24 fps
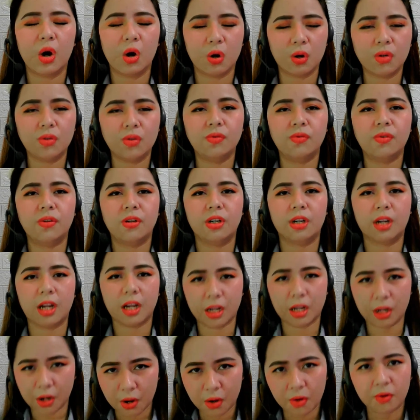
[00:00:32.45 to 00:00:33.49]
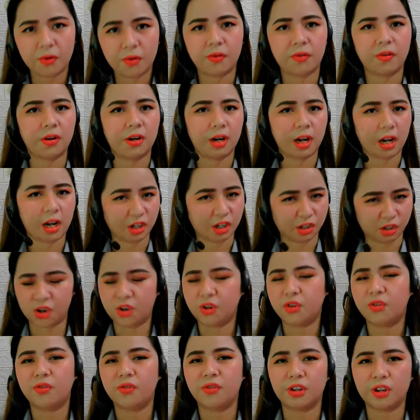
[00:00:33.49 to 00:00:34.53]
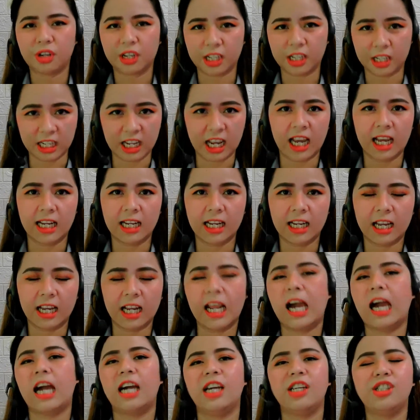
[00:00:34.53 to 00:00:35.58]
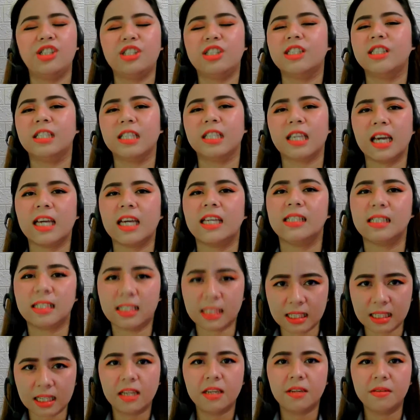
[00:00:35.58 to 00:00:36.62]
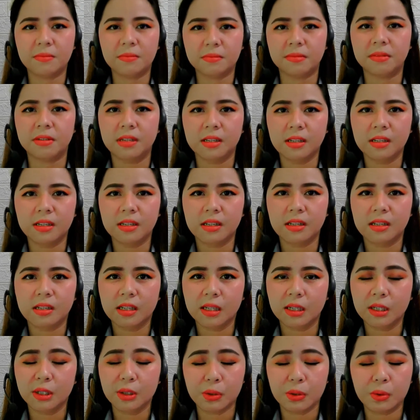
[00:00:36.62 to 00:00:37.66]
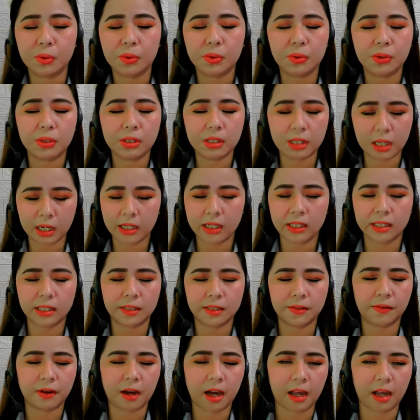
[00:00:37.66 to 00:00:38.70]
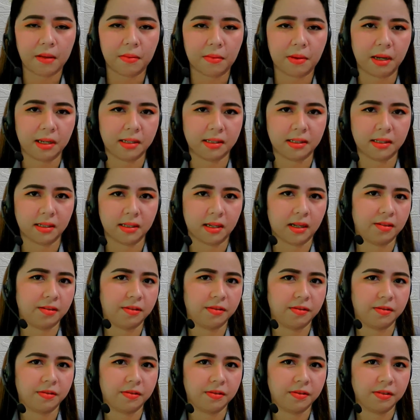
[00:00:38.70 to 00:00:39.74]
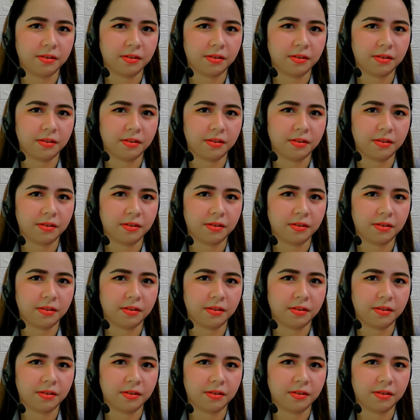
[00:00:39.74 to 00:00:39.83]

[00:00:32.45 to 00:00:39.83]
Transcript: Over and over and over again, and I just can't seem to satisfy myself.